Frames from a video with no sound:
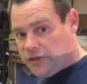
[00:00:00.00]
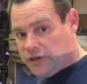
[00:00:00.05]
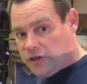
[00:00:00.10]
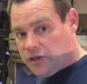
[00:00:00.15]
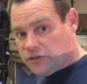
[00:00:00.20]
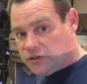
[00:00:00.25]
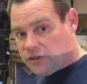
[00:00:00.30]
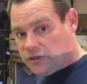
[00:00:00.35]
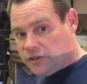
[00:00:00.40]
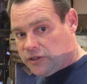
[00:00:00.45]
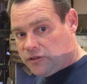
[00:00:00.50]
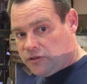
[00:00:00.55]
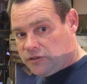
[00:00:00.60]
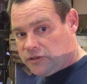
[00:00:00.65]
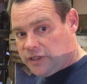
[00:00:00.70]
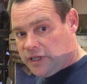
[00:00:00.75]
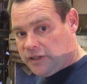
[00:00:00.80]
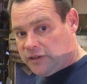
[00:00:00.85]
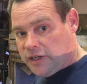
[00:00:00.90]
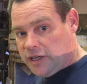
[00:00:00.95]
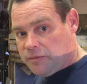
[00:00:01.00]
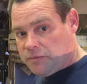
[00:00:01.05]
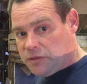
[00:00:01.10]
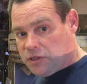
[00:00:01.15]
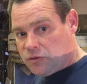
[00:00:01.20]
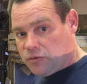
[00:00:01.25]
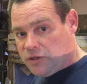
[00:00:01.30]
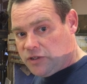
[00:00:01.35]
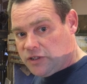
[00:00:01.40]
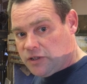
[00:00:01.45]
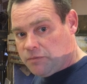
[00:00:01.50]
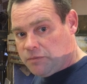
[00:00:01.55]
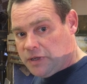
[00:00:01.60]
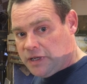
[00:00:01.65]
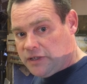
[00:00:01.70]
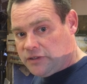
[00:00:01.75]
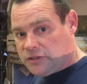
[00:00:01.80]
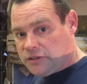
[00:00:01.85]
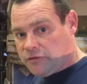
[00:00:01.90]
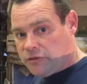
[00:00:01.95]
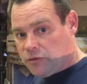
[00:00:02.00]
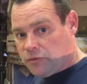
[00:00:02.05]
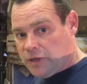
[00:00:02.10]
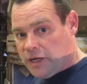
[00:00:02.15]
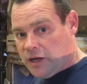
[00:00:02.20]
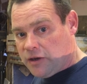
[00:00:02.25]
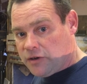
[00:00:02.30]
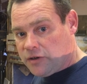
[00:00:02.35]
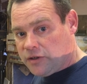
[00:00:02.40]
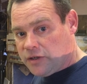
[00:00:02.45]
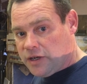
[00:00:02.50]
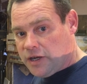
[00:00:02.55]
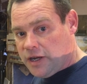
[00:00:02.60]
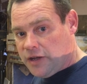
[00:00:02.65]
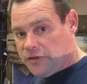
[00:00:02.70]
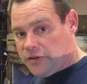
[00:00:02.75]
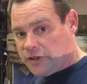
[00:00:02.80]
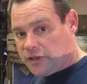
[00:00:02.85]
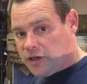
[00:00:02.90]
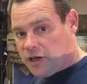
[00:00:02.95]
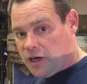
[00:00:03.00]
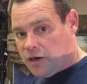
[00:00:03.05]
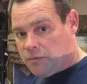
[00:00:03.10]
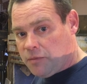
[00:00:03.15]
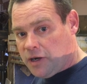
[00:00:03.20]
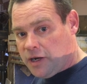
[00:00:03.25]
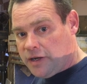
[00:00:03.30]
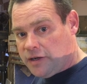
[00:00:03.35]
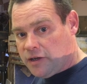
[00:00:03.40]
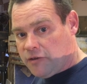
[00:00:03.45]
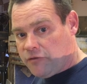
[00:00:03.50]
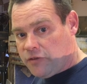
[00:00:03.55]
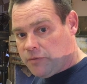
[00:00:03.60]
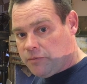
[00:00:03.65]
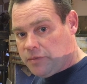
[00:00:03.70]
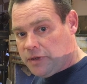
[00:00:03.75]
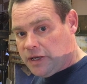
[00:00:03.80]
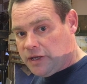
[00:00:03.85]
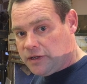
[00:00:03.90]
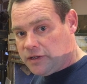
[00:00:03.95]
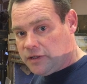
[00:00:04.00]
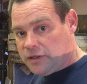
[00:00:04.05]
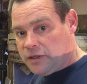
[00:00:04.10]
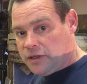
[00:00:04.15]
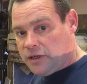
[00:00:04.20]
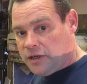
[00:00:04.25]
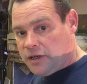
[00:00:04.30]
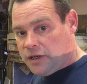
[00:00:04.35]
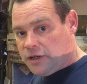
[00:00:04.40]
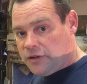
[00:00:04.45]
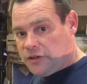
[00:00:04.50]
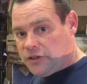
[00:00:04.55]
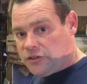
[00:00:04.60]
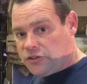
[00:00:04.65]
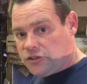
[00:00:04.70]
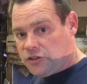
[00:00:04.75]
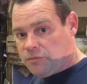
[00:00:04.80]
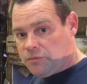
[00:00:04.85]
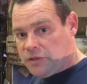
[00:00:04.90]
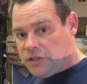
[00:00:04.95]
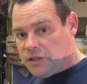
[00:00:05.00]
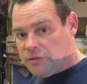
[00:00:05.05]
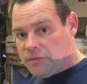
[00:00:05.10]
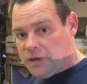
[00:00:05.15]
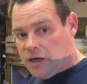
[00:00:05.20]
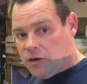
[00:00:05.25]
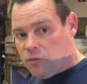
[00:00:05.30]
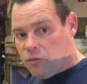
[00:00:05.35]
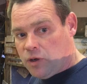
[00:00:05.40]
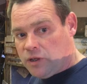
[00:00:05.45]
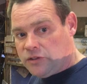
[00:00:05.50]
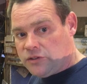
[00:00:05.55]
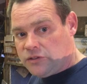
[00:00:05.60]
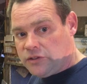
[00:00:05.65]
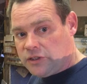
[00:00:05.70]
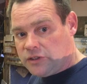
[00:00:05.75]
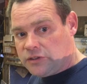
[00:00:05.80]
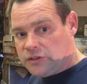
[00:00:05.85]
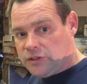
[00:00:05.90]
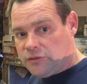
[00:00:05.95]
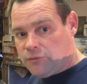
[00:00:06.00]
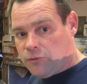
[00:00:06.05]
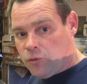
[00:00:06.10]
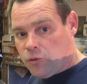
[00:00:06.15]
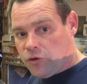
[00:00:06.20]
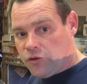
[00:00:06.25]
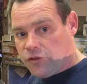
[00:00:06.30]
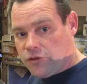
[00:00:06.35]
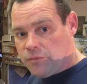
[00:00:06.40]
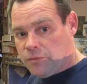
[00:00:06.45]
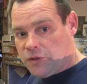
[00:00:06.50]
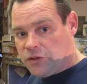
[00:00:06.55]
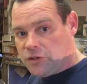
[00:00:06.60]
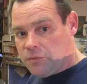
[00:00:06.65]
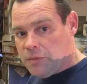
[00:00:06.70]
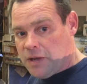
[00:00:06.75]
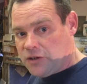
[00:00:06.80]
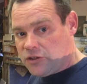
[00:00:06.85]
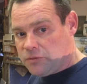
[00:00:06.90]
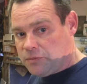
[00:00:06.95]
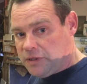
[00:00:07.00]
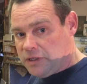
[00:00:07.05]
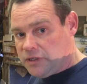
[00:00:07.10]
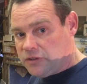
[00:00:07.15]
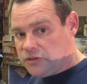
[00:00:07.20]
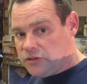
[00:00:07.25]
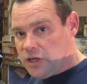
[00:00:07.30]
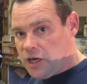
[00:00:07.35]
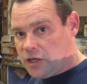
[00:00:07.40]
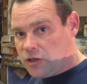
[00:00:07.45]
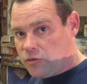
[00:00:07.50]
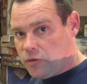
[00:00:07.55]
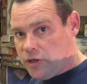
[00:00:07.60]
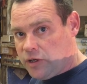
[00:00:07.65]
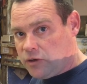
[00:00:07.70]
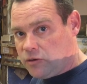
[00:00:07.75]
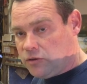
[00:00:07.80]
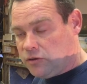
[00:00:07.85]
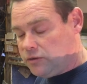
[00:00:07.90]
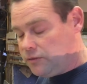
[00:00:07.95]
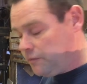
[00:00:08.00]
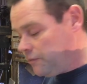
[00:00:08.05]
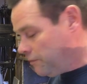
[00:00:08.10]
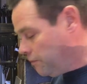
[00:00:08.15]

there is a little daylight between the base of the router and the carbide of the bit. This should be about 1/64th, but the measurement is not critical.